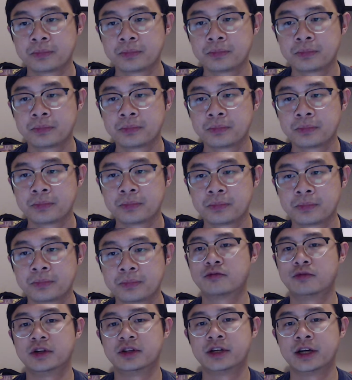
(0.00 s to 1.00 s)
And speaking of
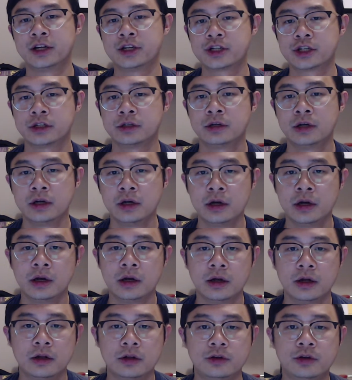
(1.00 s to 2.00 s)
retention,
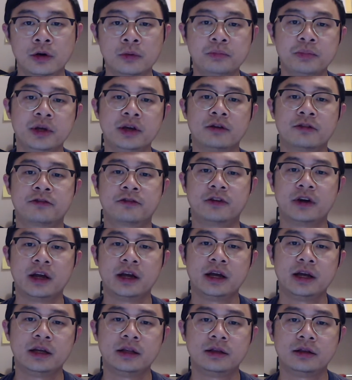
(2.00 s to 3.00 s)
don't be
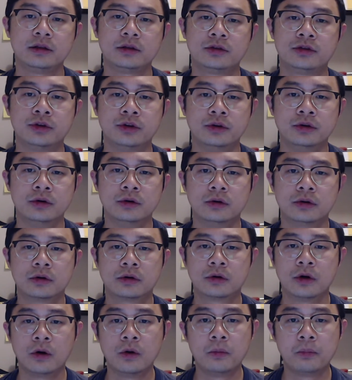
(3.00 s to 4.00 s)
afraid to
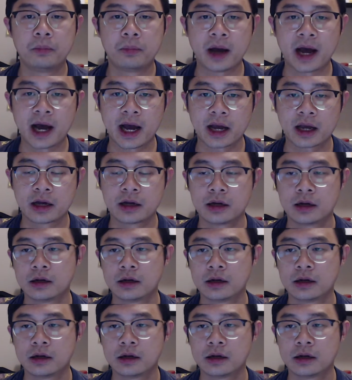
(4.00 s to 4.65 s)
go back